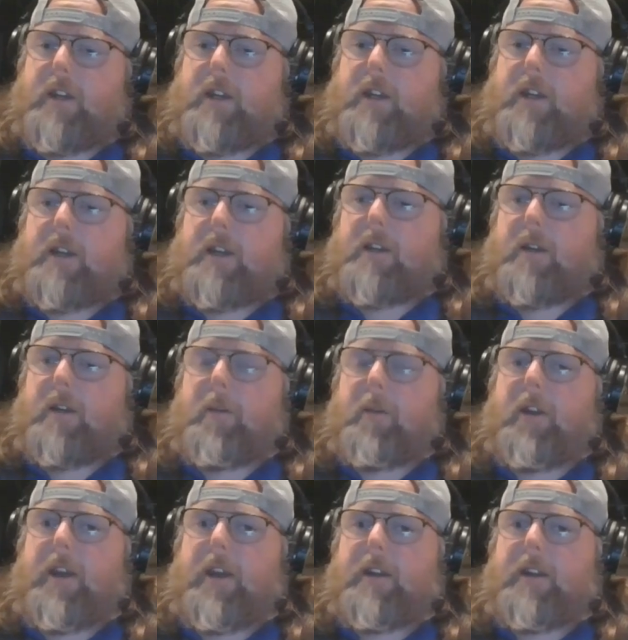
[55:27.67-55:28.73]
a
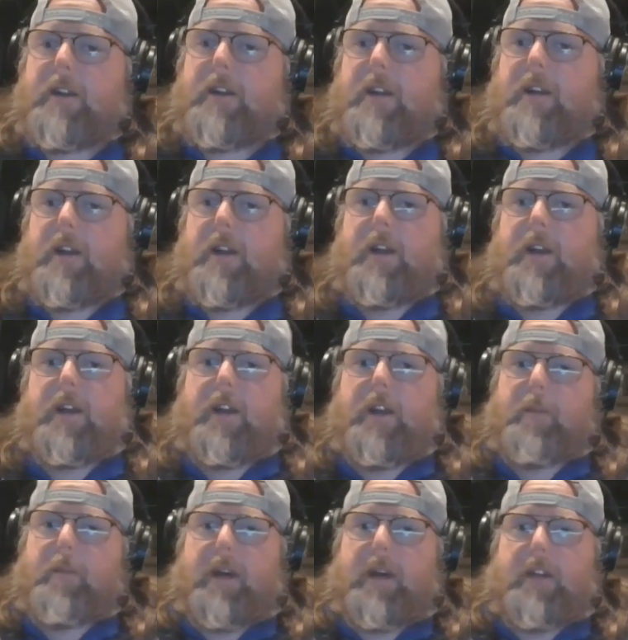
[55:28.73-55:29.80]
Monday,
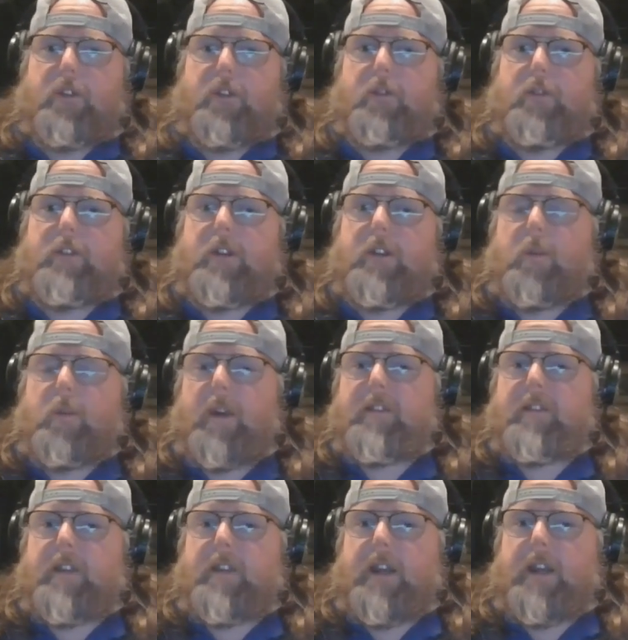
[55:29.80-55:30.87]
and by Tuesday or
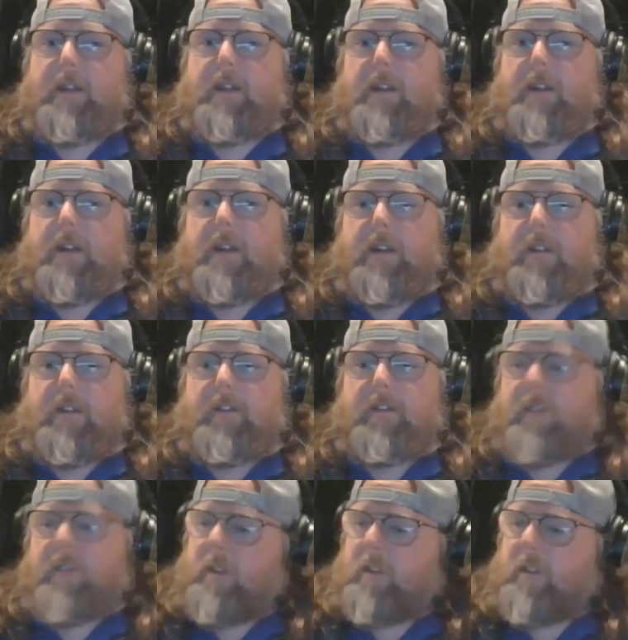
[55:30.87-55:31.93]
Wednesday,
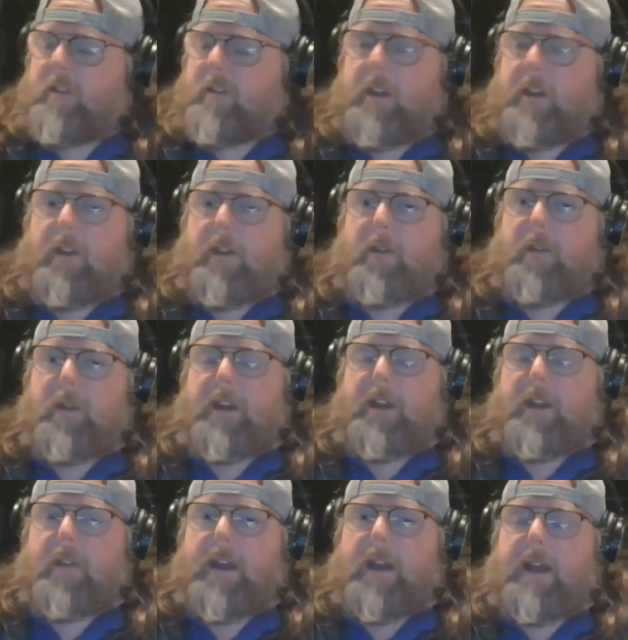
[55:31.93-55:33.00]
seeing and
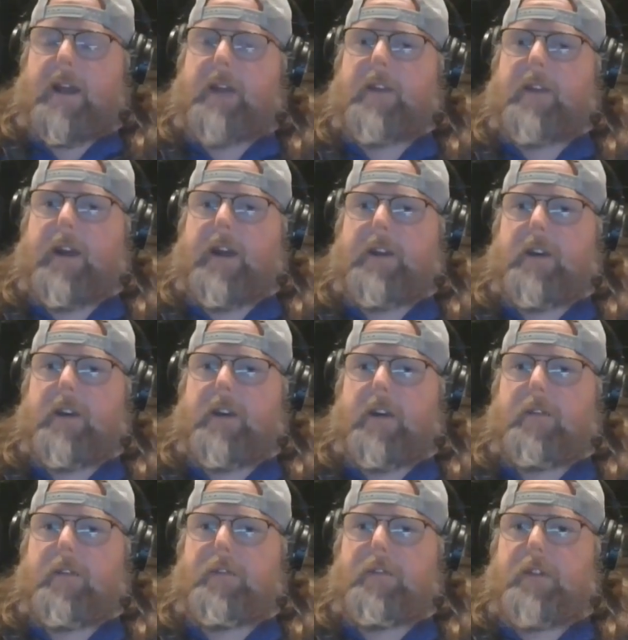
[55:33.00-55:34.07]
reading that headline
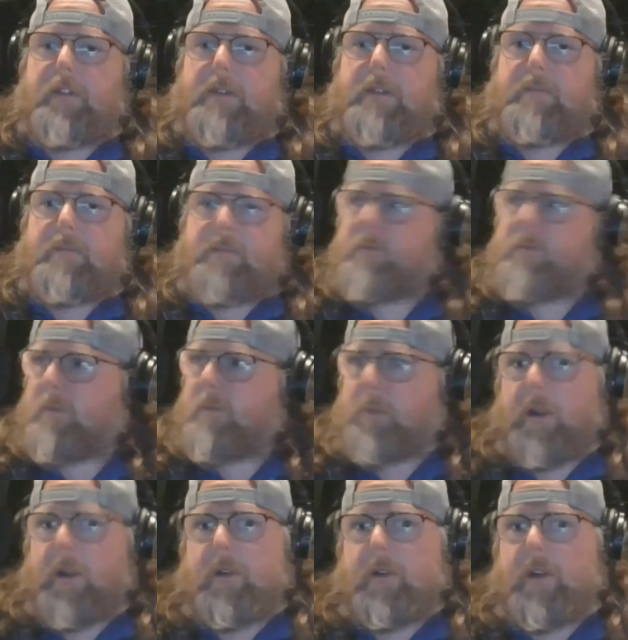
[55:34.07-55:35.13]
of
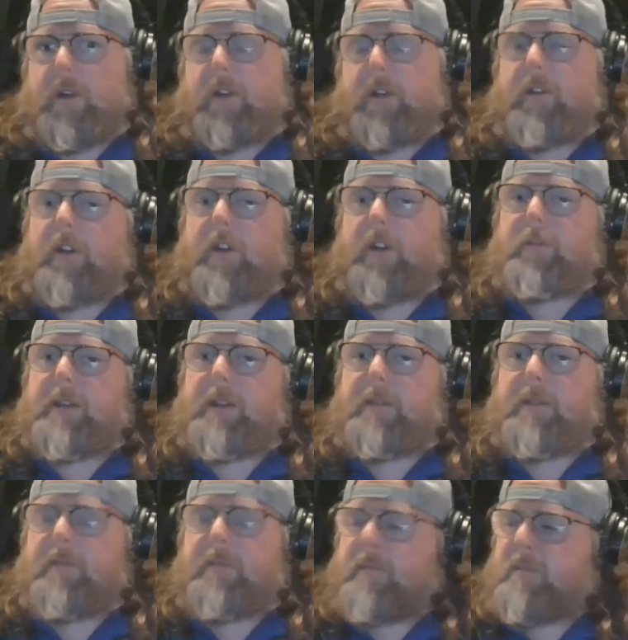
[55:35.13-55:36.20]
player like Crosby
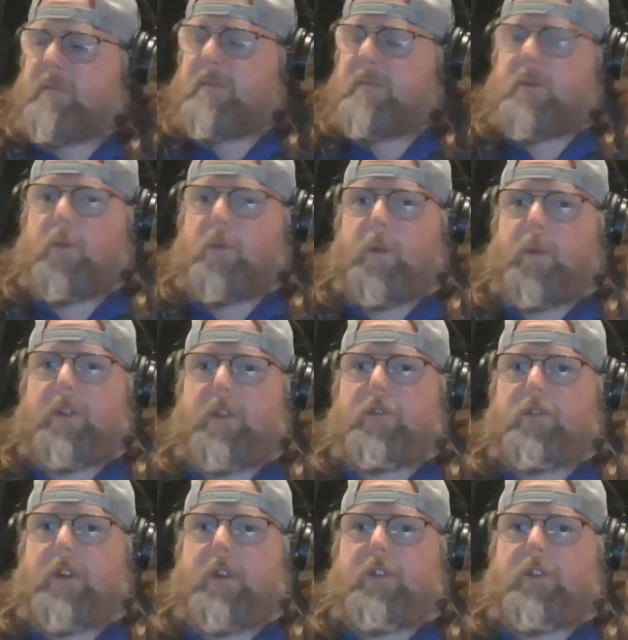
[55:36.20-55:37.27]

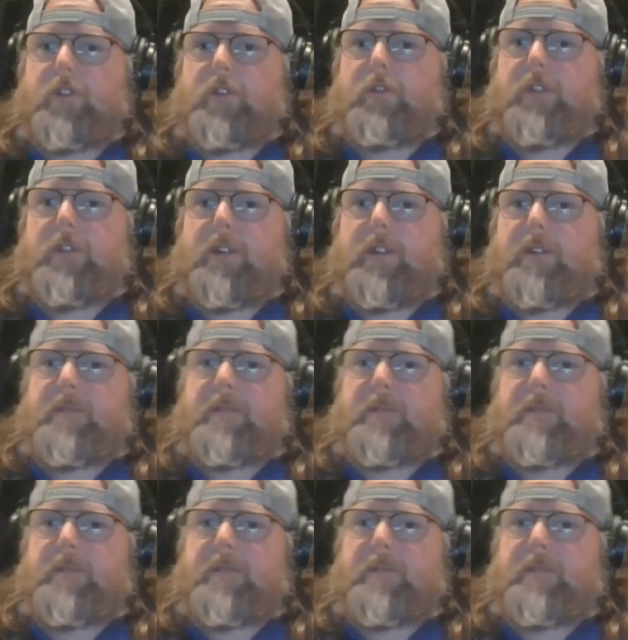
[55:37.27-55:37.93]
restructures deal.